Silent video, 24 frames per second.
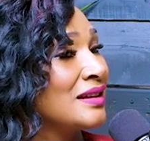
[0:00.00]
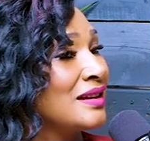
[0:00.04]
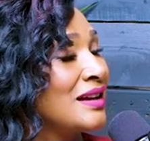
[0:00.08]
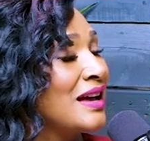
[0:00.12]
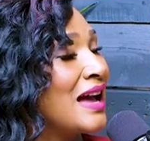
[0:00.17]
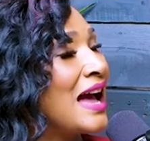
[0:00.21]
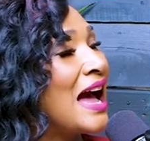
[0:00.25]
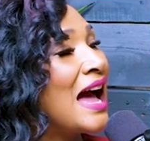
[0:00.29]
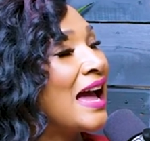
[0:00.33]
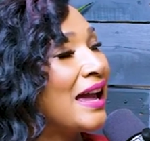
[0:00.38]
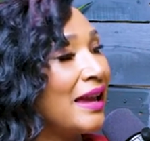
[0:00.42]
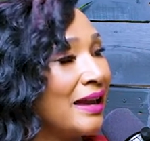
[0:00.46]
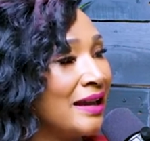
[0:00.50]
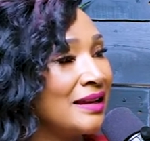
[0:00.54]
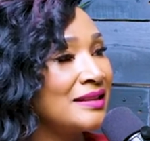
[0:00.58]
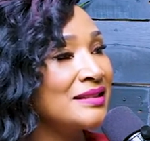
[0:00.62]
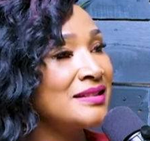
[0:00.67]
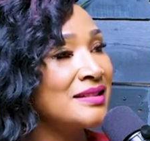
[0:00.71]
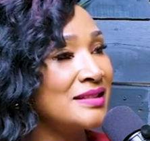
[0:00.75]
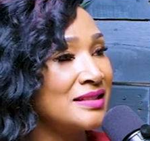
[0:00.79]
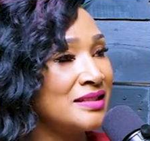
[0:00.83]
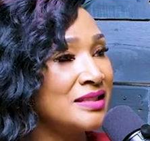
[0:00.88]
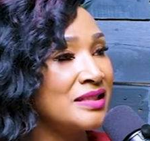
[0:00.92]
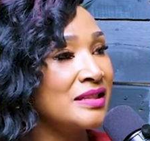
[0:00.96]
I had
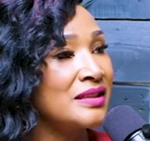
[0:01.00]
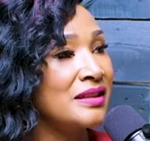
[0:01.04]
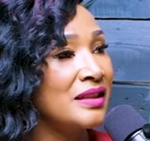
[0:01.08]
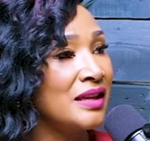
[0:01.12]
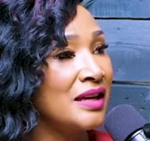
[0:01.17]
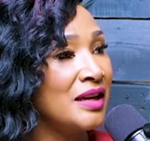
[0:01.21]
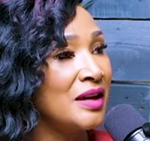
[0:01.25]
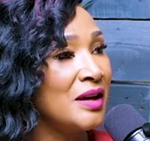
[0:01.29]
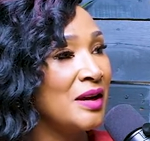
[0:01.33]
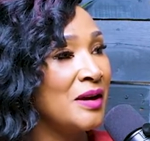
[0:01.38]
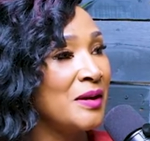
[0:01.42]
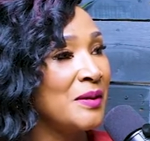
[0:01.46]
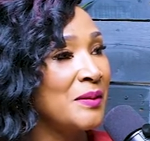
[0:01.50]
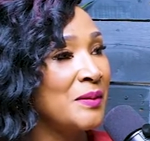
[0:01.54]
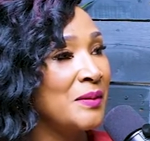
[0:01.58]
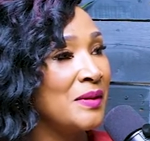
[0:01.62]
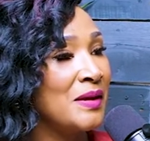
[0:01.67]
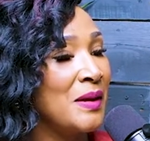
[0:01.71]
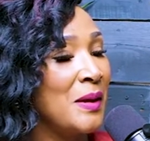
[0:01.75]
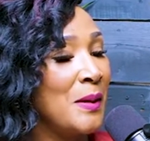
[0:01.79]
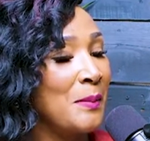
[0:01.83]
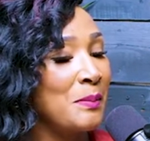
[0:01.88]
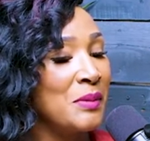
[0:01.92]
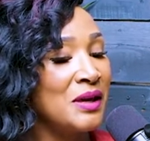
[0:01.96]
to sit there
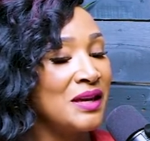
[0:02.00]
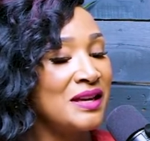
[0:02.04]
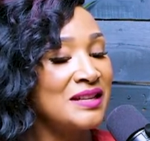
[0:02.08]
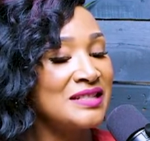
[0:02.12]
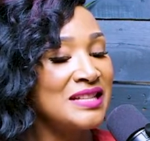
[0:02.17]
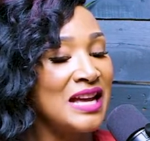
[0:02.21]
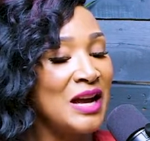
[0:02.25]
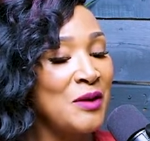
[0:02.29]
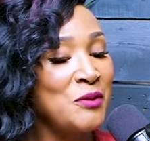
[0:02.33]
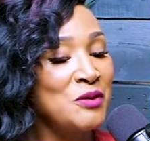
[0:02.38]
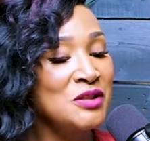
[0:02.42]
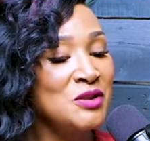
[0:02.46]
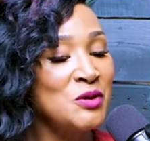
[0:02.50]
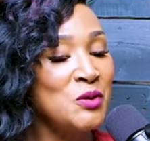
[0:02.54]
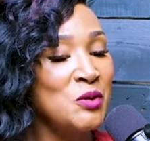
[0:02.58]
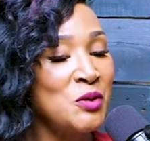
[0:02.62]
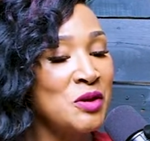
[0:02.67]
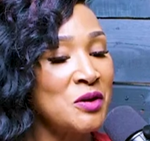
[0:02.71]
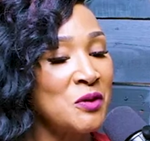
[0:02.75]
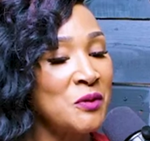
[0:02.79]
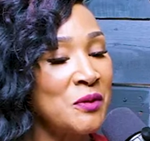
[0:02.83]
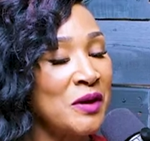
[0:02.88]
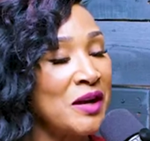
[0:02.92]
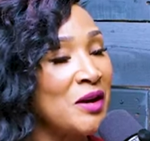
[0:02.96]
because I was
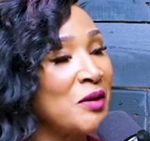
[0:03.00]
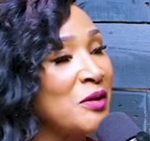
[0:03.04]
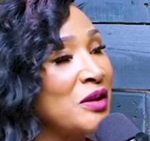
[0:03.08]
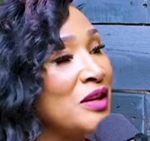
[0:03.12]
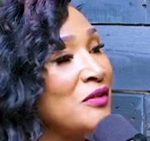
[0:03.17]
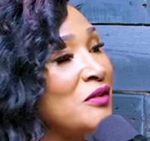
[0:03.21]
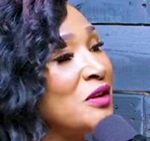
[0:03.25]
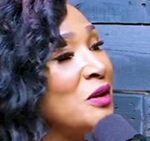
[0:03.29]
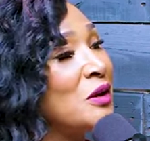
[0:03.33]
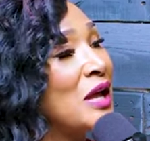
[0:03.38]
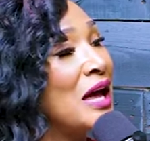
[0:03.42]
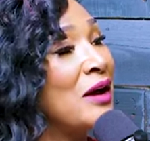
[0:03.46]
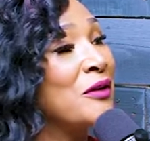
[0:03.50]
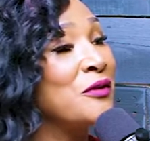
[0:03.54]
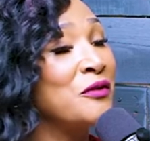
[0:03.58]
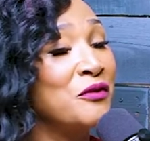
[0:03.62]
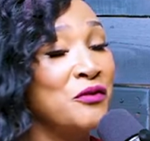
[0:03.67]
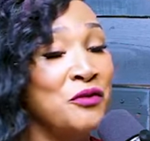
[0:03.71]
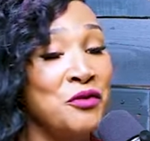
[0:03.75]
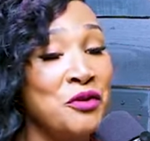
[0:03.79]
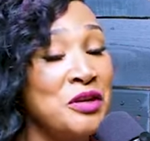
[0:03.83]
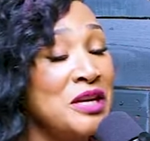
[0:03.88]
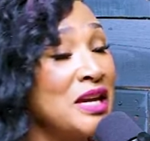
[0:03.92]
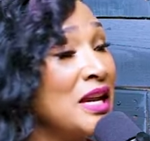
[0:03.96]
going around giving her
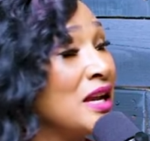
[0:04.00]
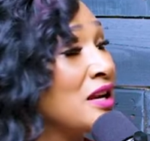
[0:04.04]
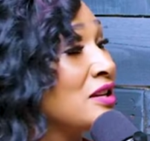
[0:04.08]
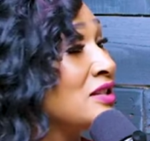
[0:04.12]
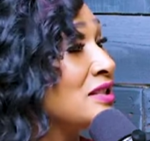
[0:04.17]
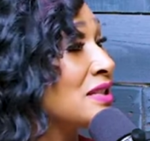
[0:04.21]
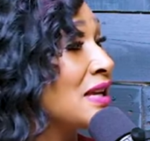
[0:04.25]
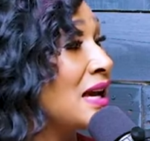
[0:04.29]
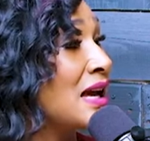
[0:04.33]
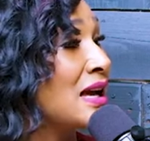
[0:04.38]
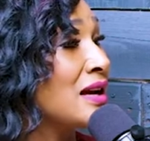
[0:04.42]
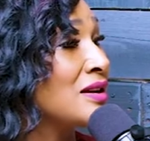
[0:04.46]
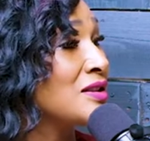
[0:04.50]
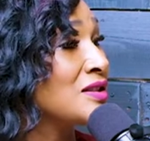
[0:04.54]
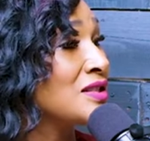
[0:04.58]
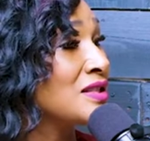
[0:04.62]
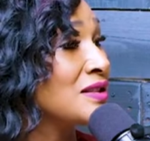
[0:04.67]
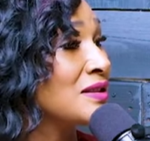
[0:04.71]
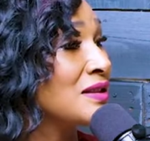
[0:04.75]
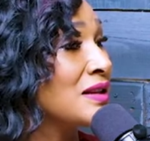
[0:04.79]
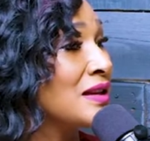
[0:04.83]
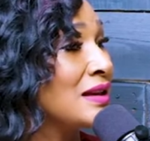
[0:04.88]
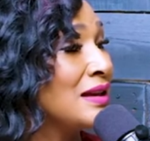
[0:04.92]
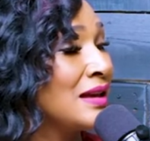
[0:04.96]
free hairstyles.
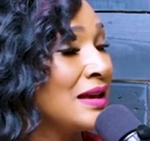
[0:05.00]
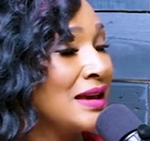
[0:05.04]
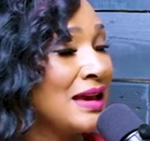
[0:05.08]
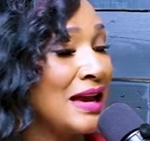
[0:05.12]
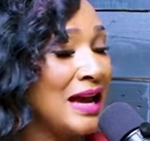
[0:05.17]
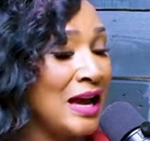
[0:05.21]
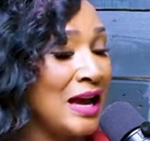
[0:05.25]
I